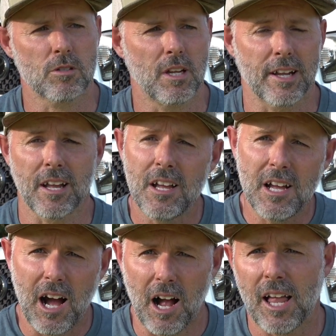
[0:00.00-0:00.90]
Like,
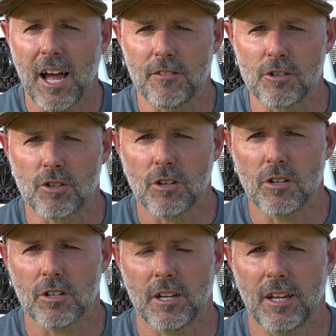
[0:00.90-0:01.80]
I'll have the
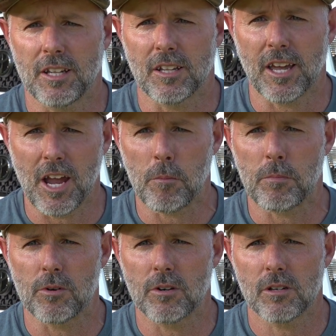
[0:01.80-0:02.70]
truck and the
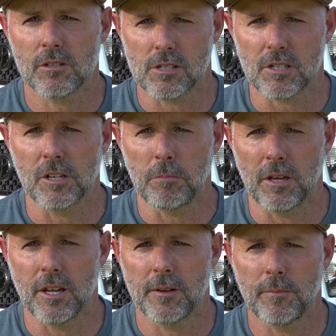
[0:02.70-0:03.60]
camper to sleep
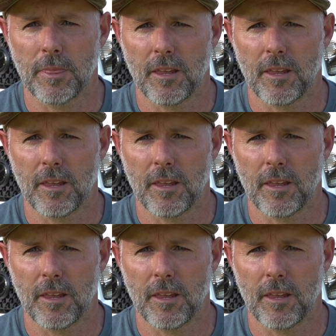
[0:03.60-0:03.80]
in,